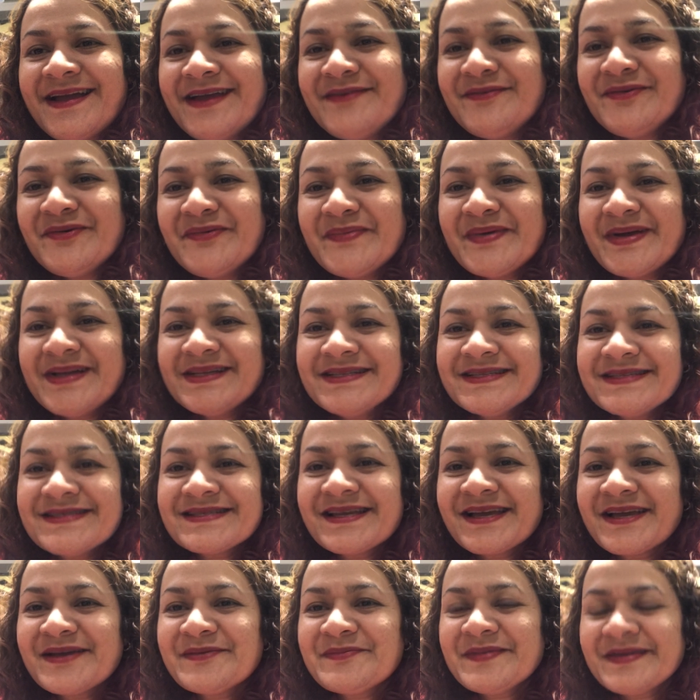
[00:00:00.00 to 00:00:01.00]
Hi everyone, it's
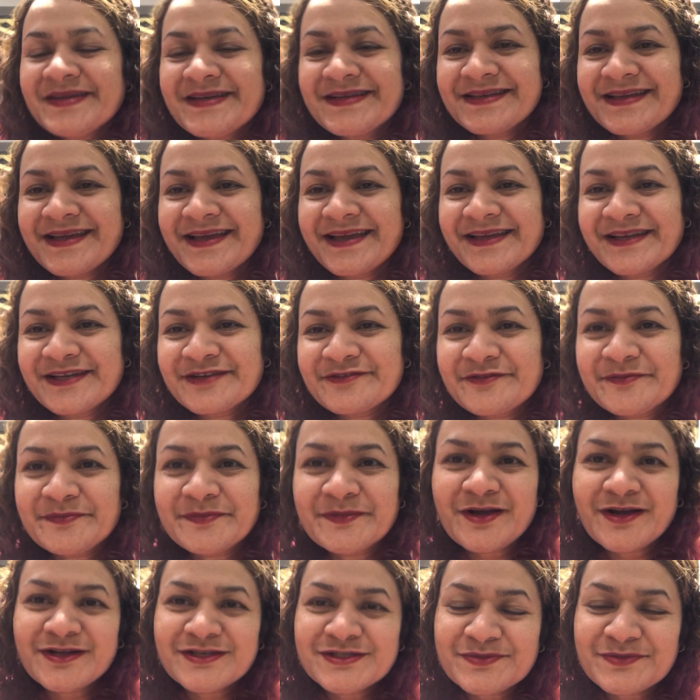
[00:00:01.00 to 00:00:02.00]
Namika Naika
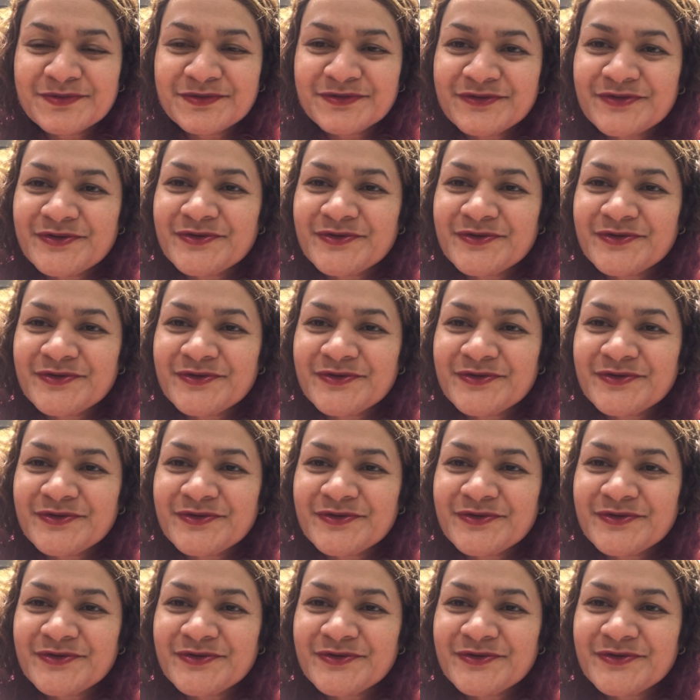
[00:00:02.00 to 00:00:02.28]
from Gospel